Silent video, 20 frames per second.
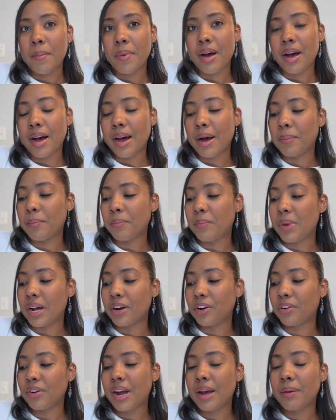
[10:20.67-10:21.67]

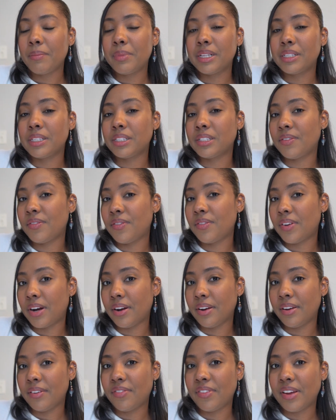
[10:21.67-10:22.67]
monogram. This is a
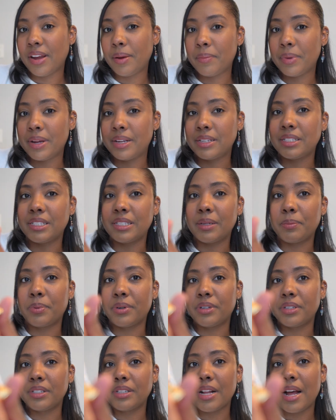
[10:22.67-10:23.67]
very famous zipper
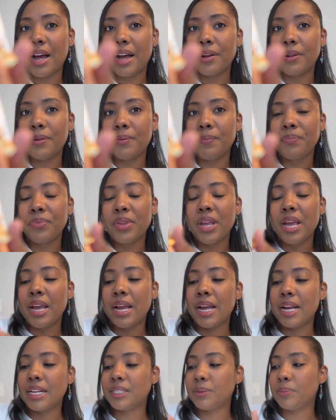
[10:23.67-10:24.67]
style.
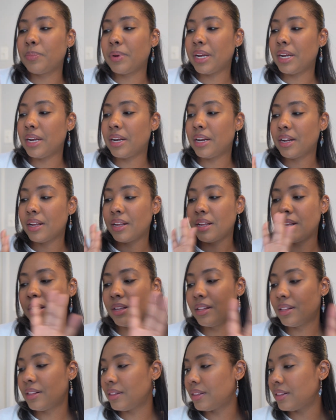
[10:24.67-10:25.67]
It's been
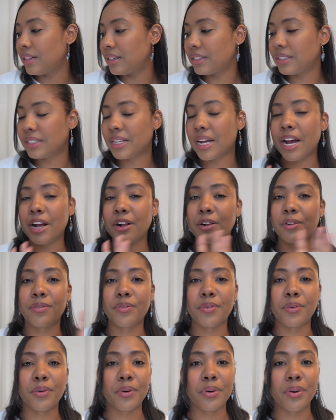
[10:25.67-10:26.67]
the style
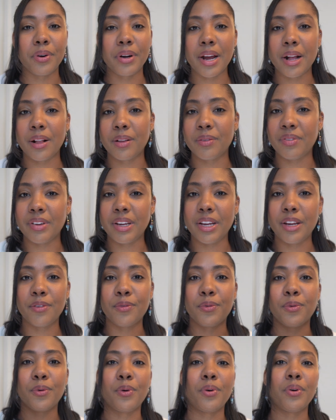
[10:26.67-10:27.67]
for LV
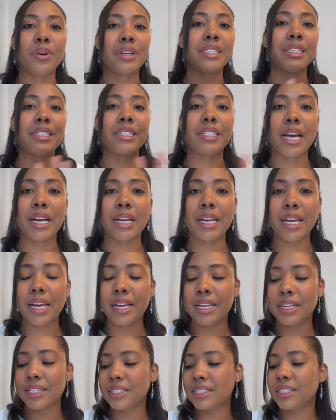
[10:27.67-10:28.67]
for
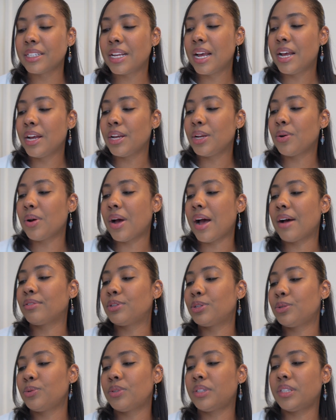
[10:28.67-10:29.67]
decades. You have
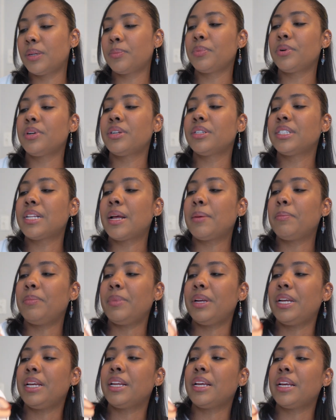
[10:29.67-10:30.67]
two zippers that
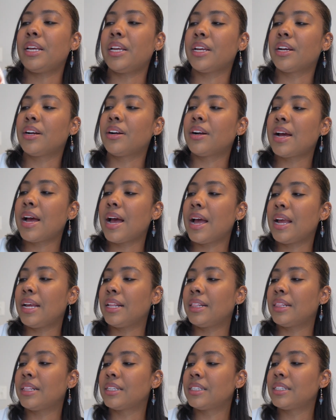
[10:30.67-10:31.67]
meet here
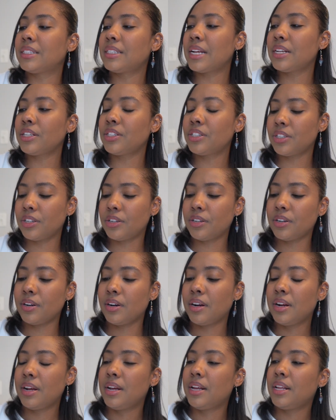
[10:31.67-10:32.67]
in the
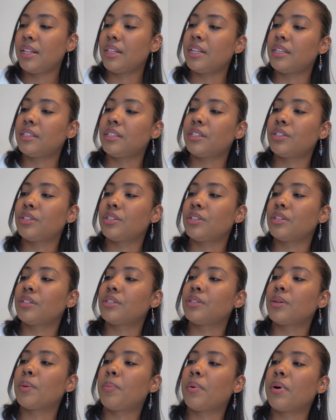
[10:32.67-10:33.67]
center. This is
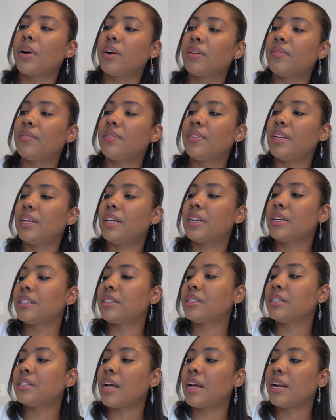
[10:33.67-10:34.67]
just a part of the
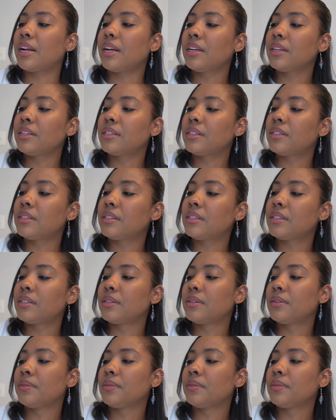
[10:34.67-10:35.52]
aesthetics,